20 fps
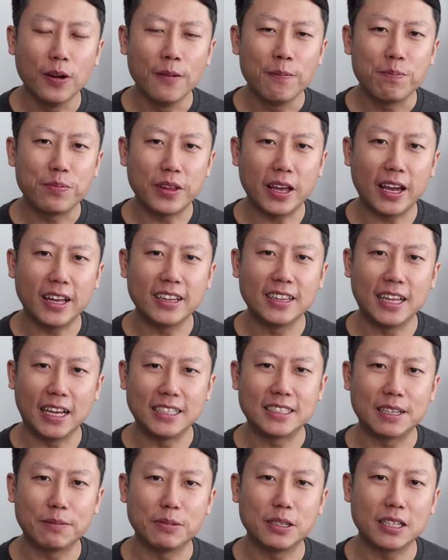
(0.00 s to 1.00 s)
then that is
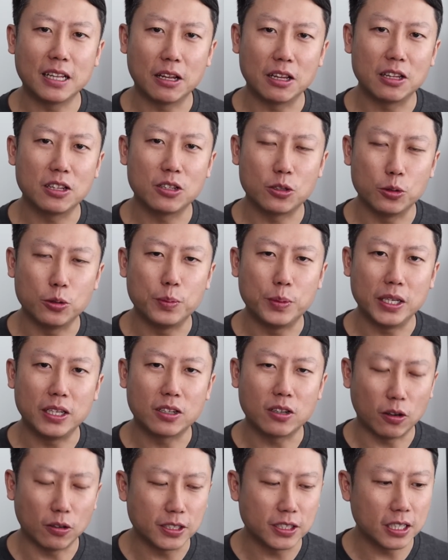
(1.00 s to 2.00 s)
something that to be
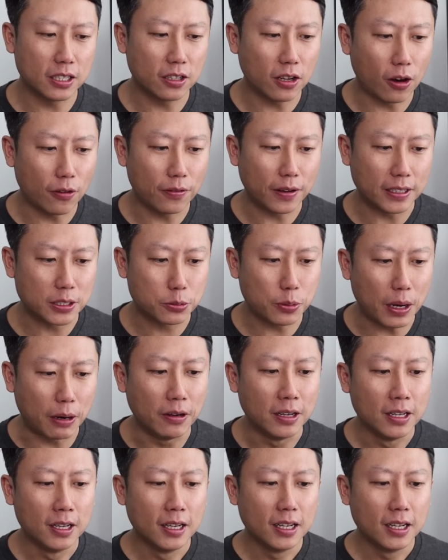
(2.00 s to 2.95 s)
concerned of as well.